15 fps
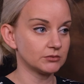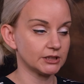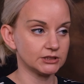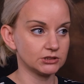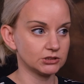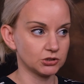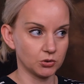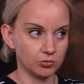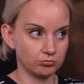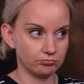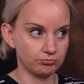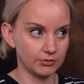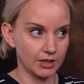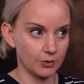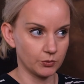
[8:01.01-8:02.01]
And so
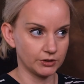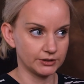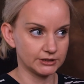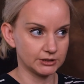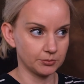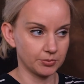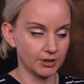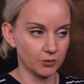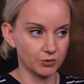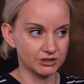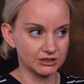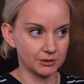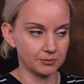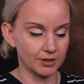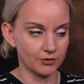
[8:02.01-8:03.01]
they will disappear
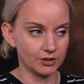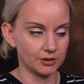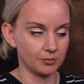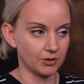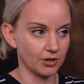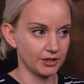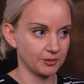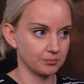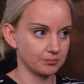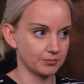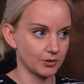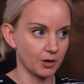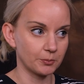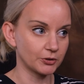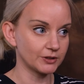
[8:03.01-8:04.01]
once I bury the body
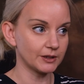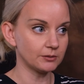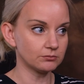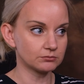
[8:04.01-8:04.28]
properly?